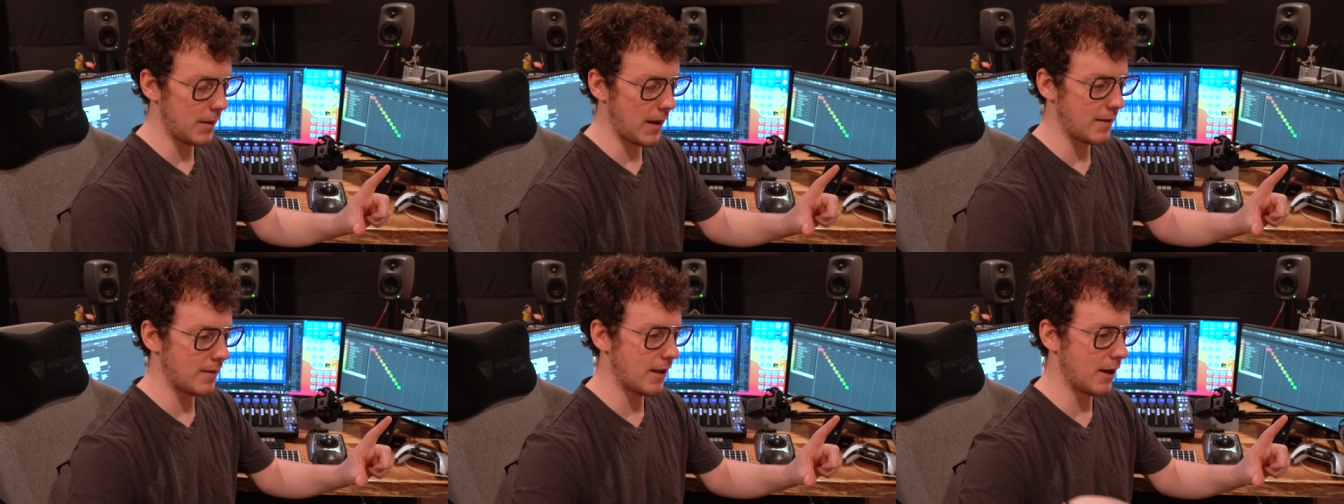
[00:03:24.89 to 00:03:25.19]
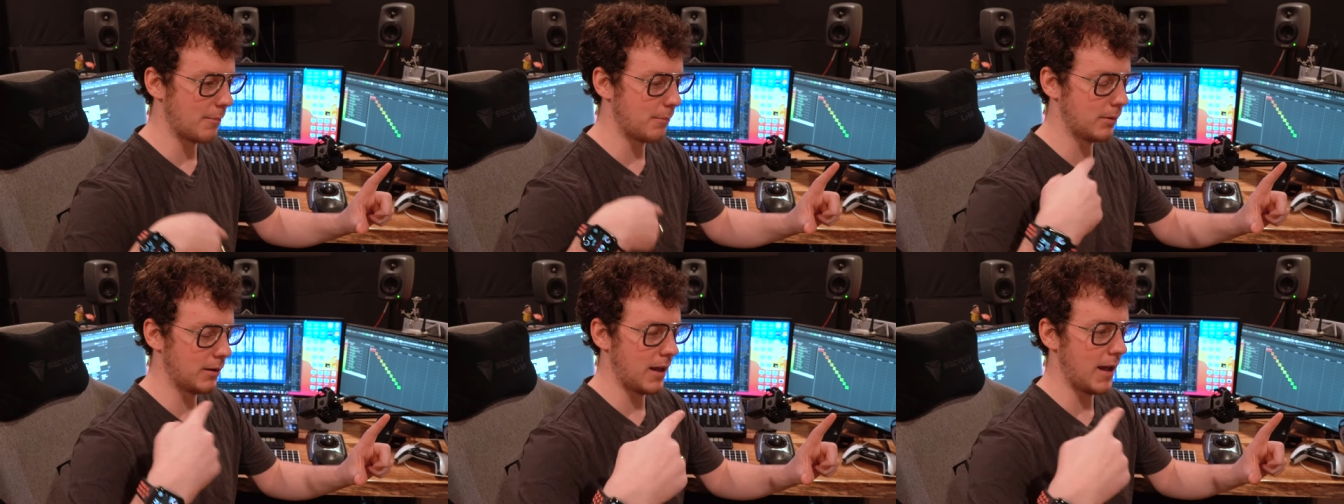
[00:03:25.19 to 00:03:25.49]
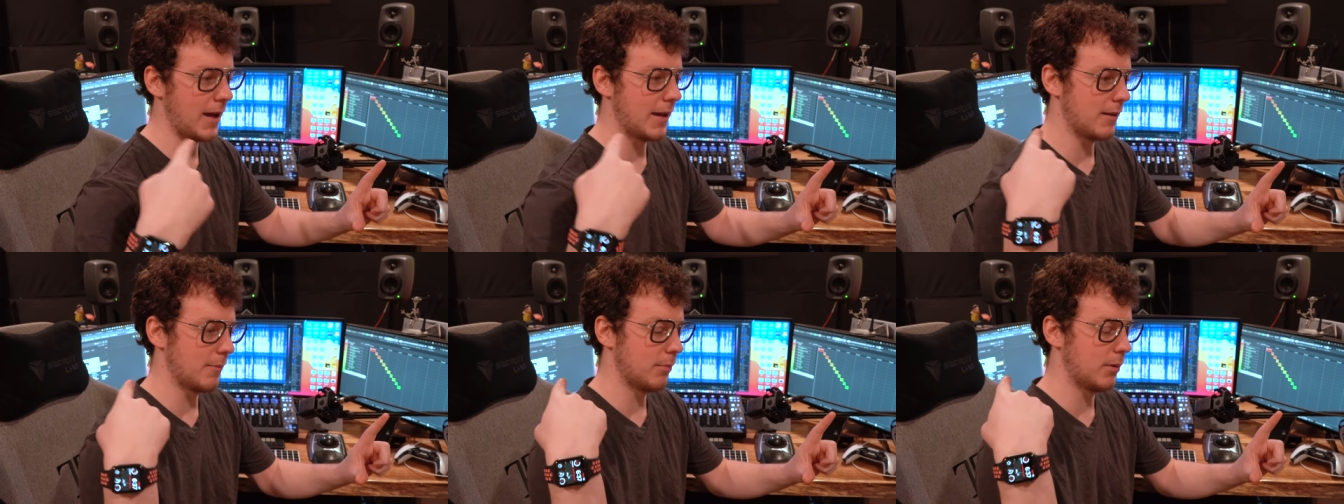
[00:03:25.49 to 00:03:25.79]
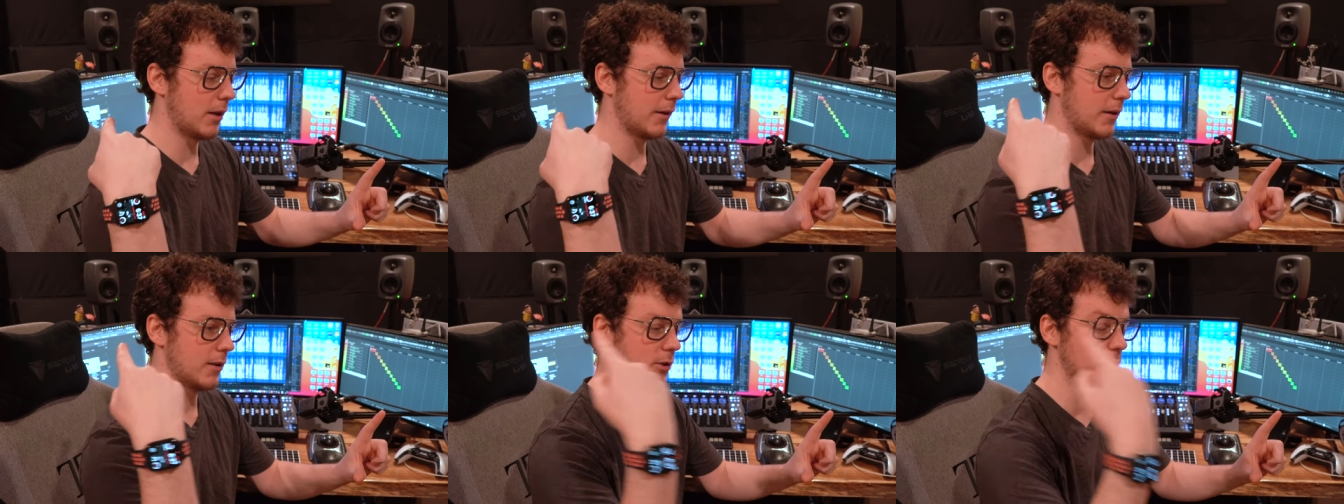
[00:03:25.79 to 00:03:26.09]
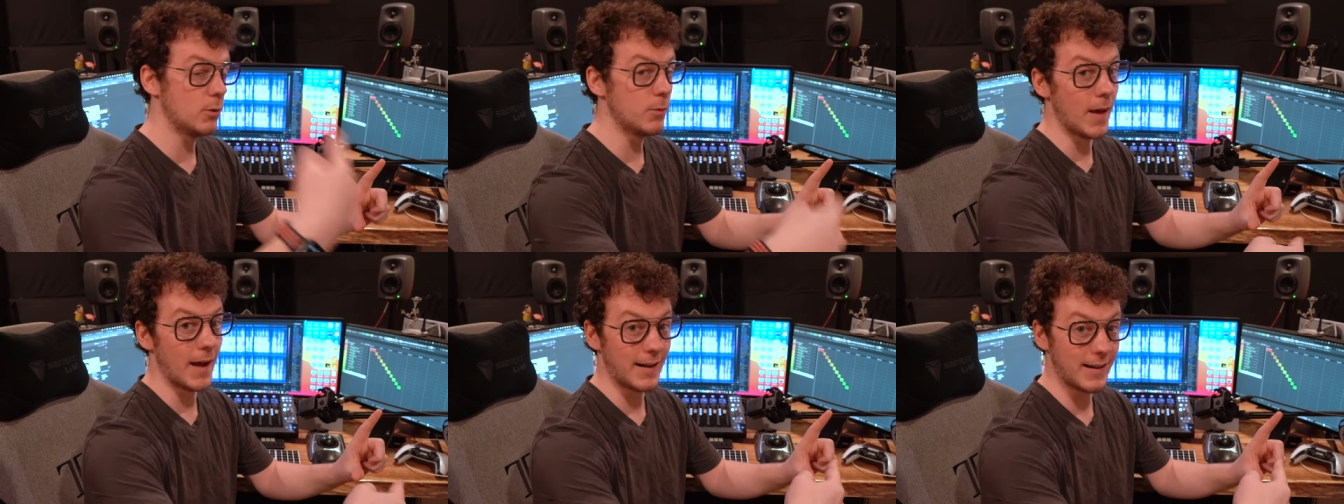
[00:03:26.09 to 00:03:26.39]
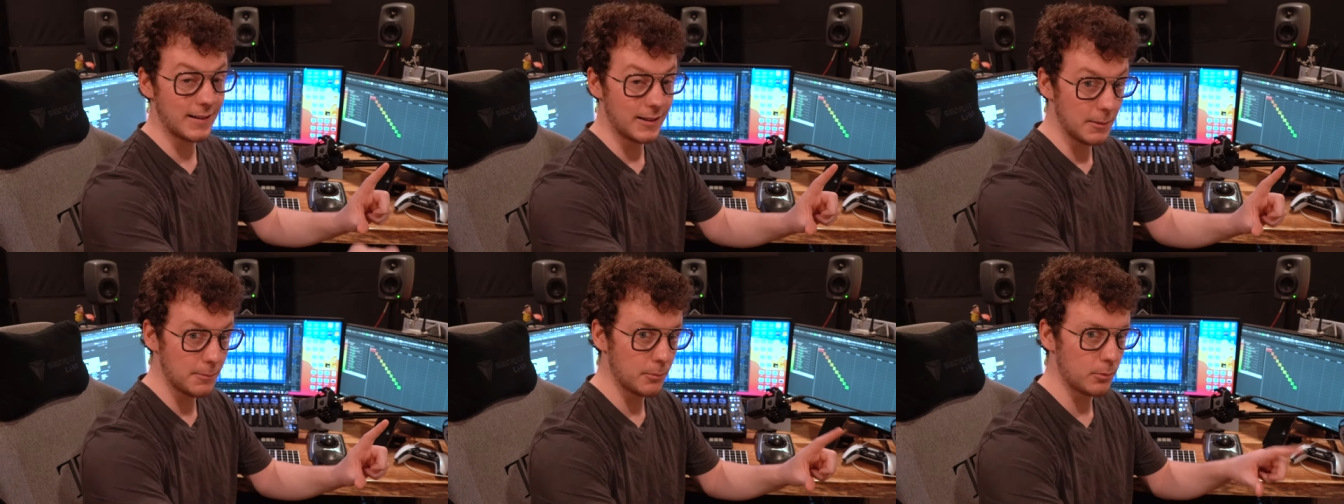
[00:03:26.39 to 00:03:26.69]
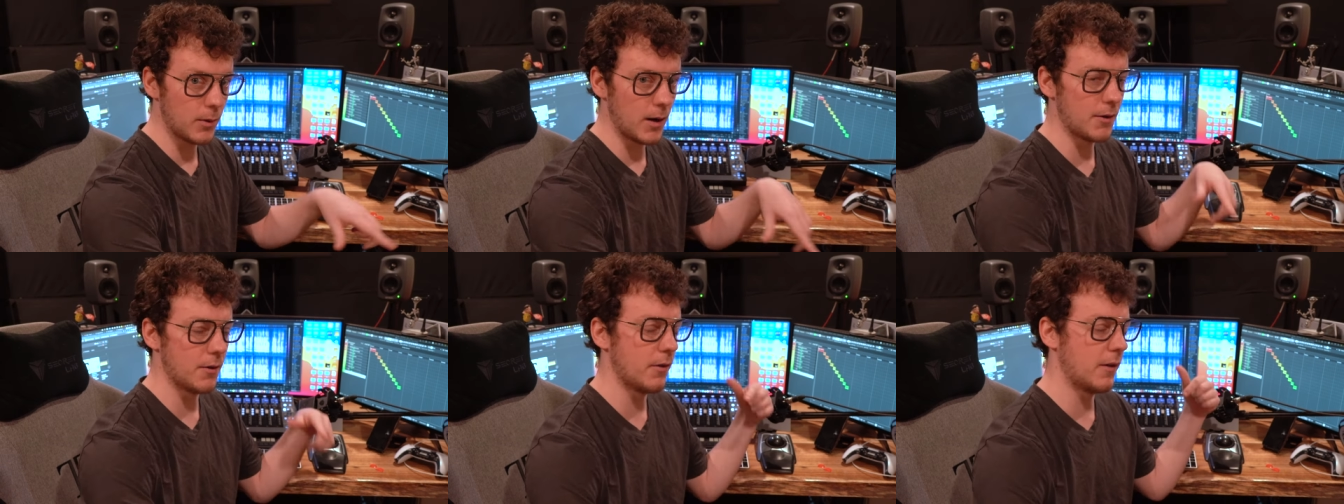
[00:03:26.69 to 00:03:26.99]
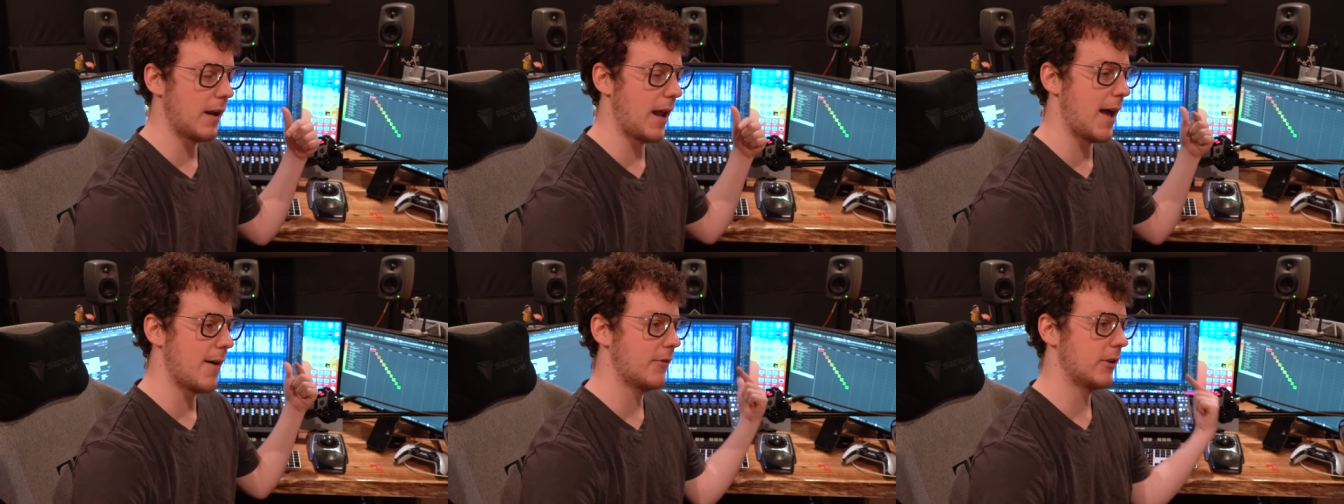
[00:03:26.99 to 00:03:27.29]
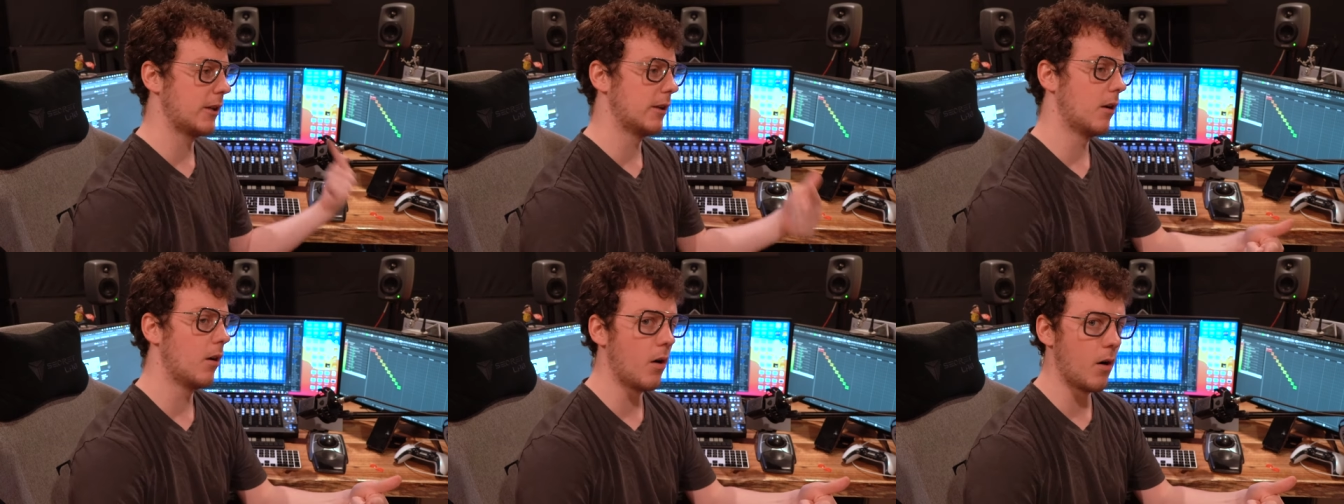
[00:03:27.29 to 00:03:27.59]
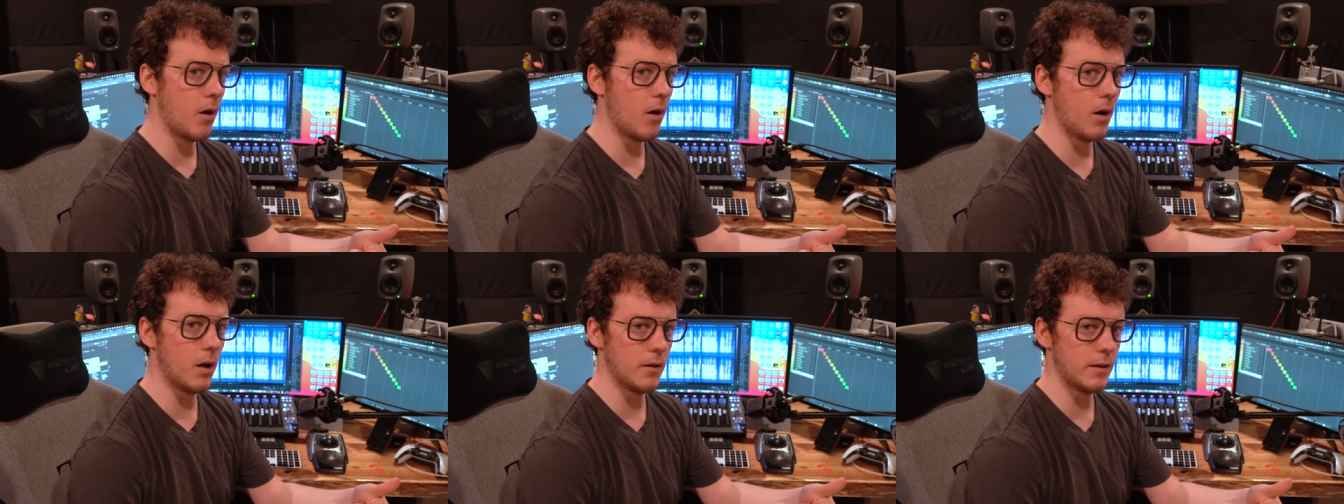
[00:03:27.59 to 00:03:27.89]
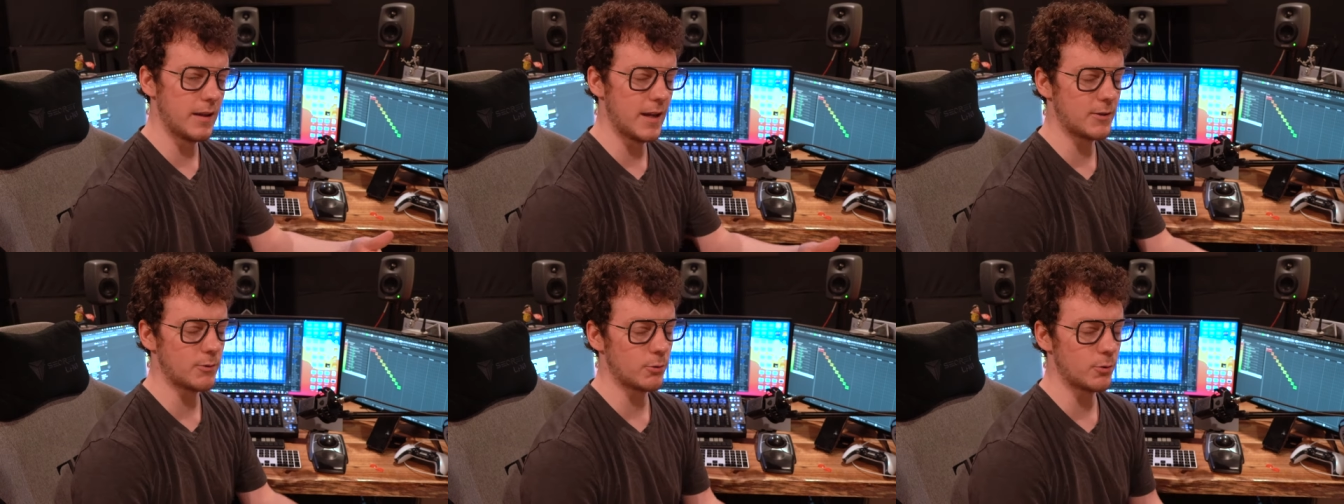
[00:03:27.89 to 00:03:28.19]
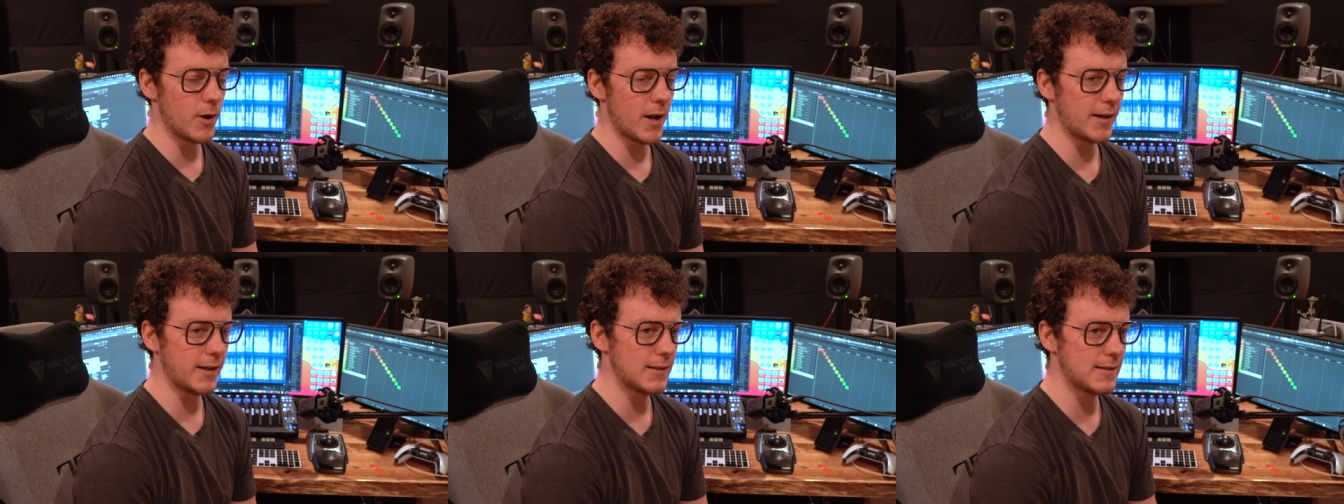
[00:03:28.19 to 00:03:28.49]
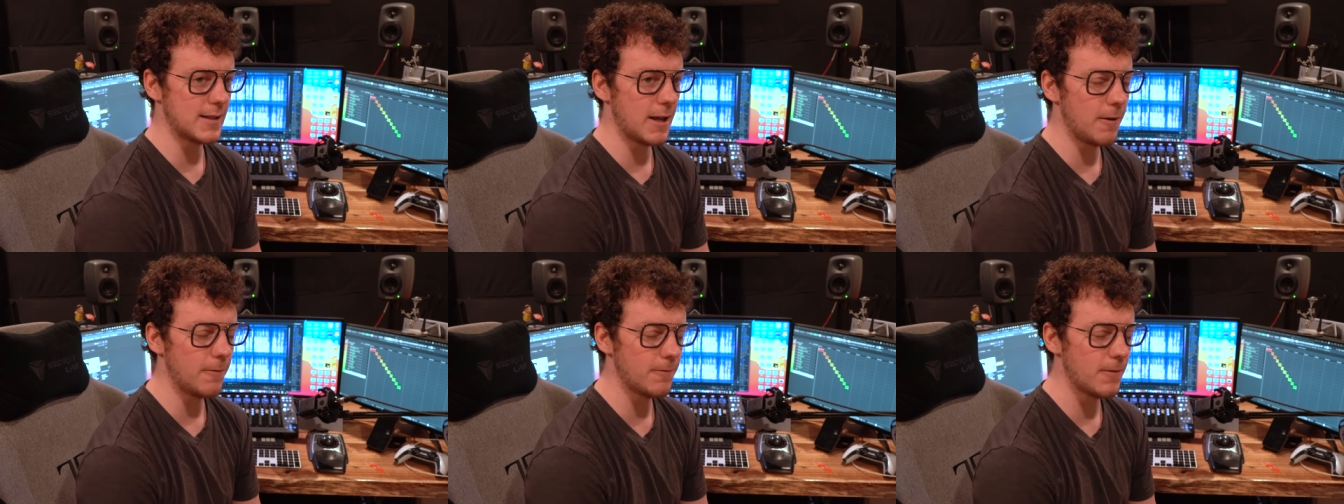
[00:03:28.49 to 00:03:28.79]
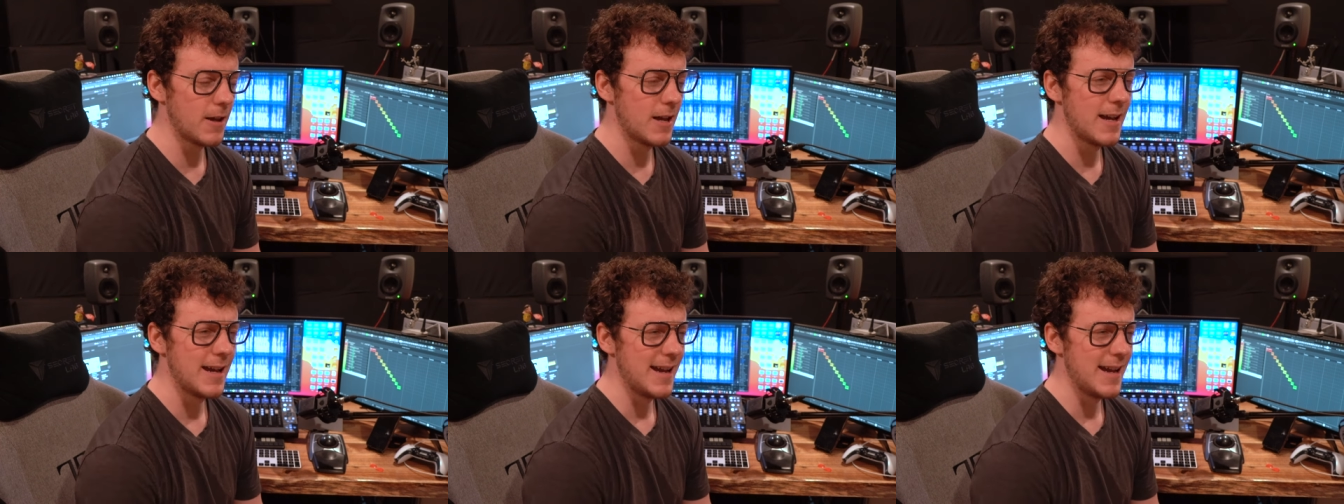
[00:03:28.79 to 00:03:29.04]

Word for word: and then apply the plugin to that clip rather than having it on the actual track itself.